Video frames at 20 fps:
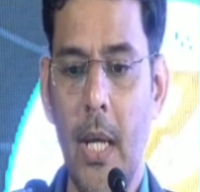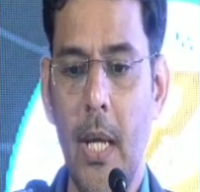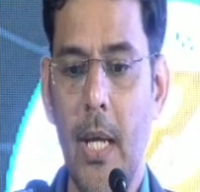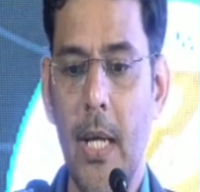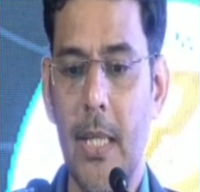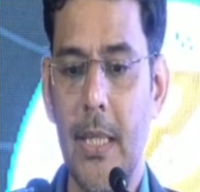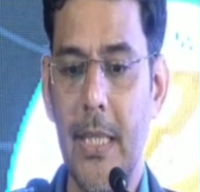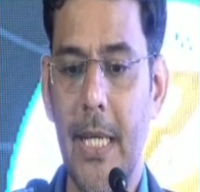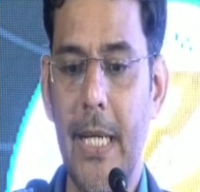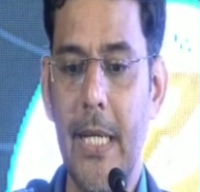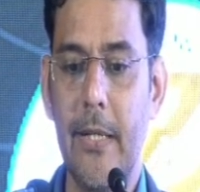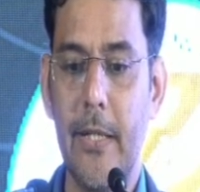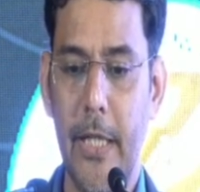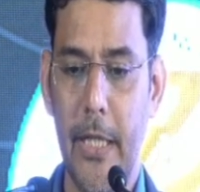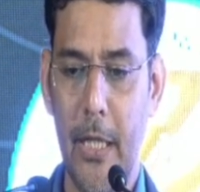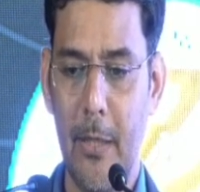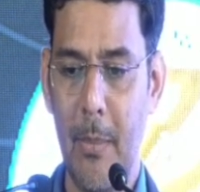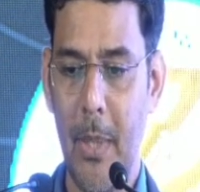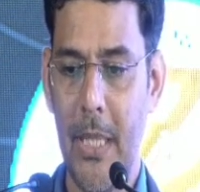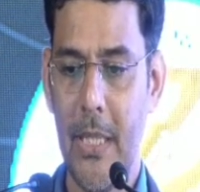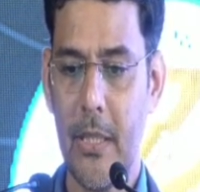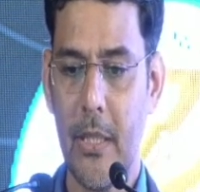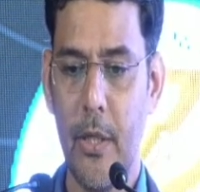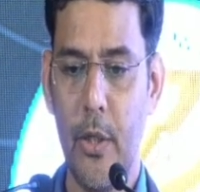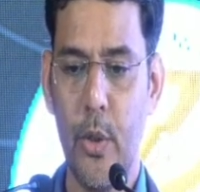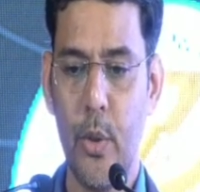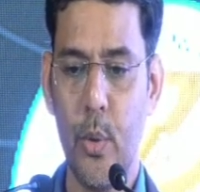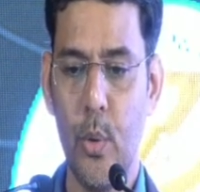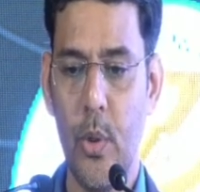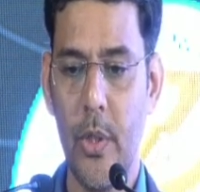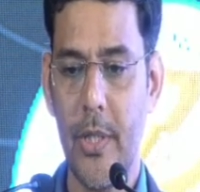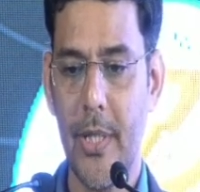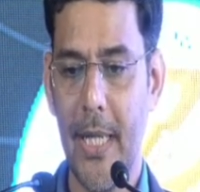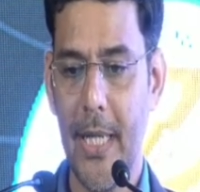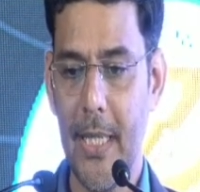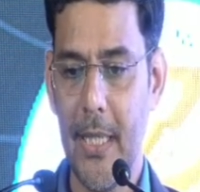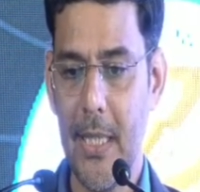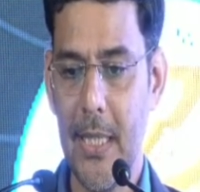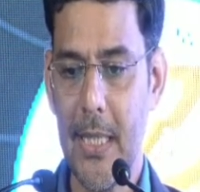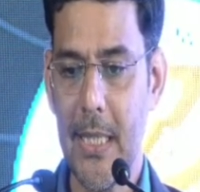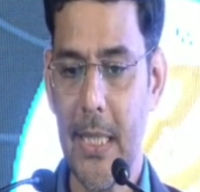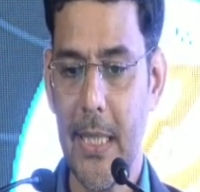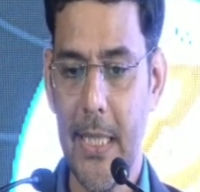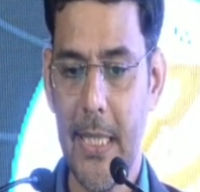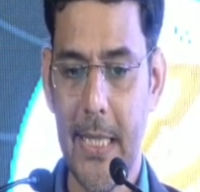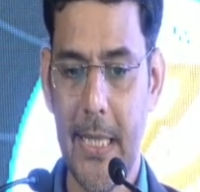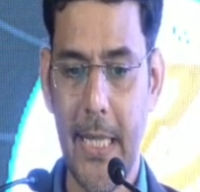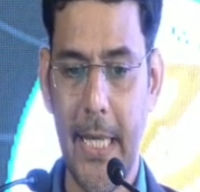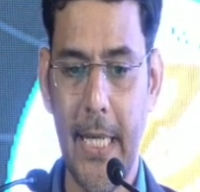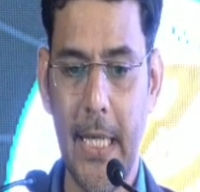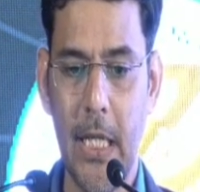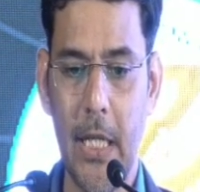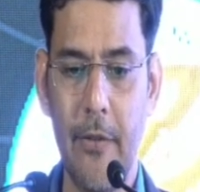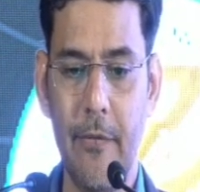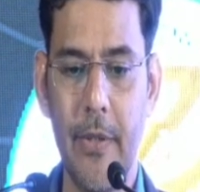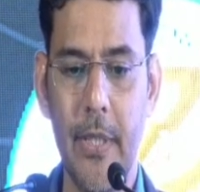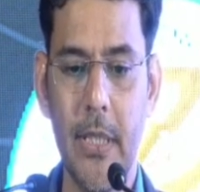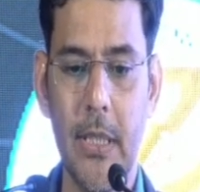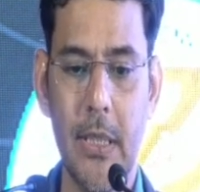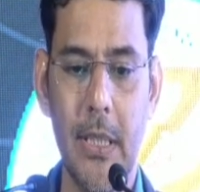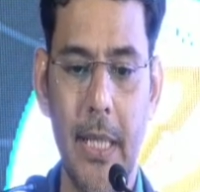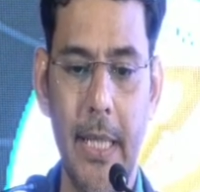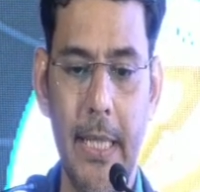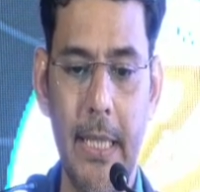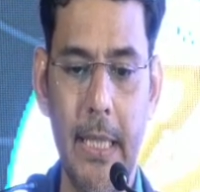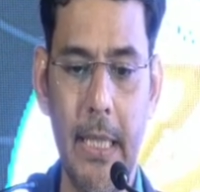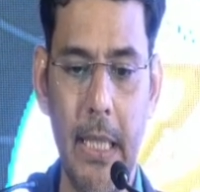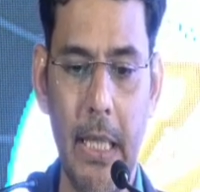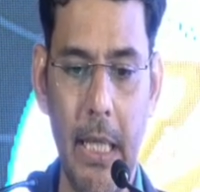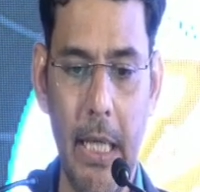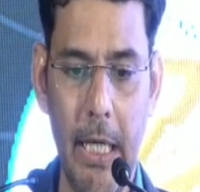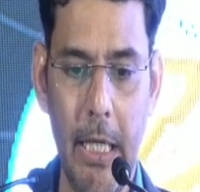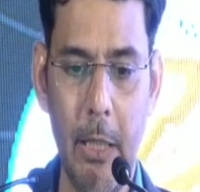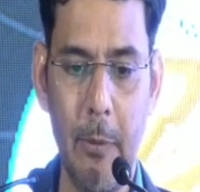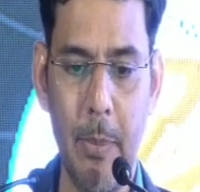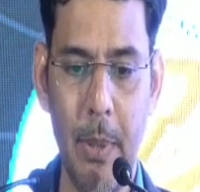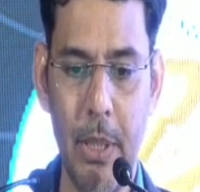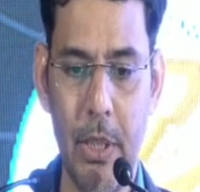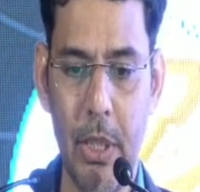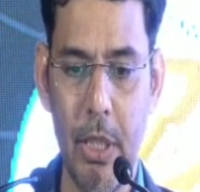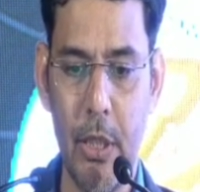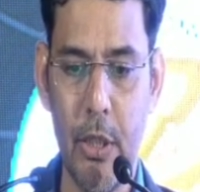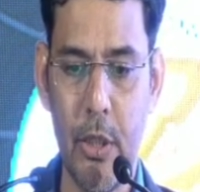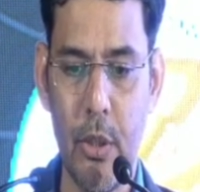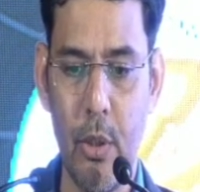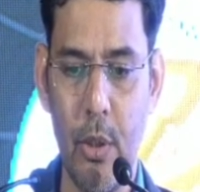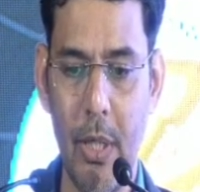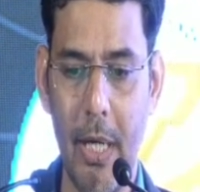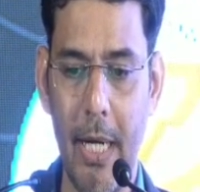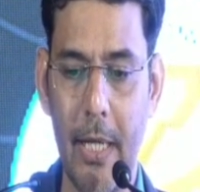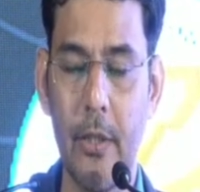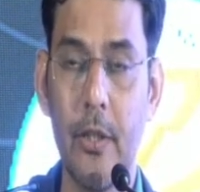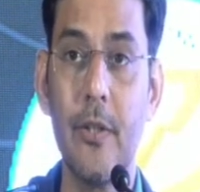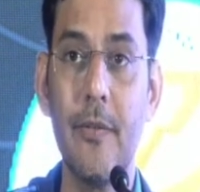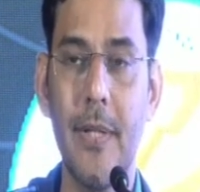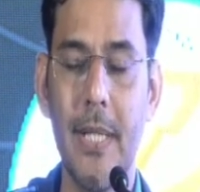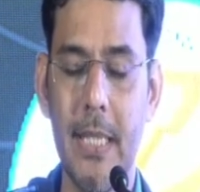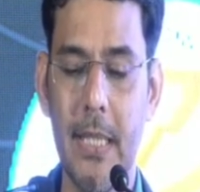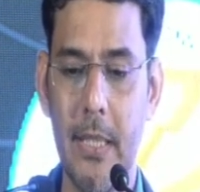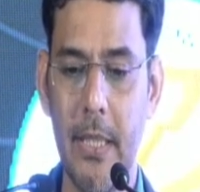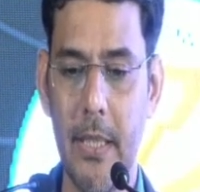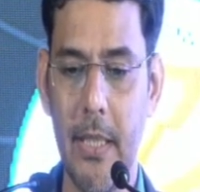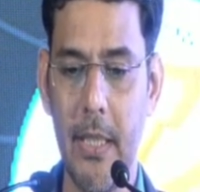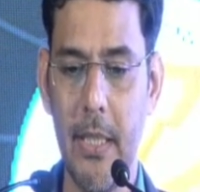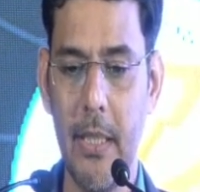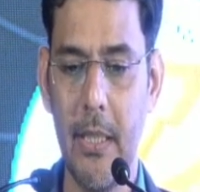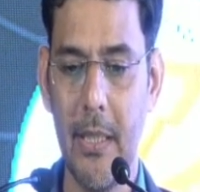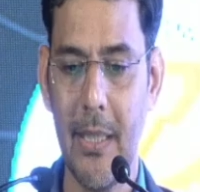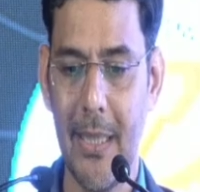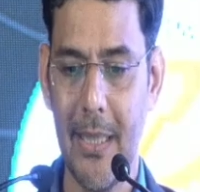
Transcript: Then randomized control trials, stat liver, 38 patients on atorvastatin,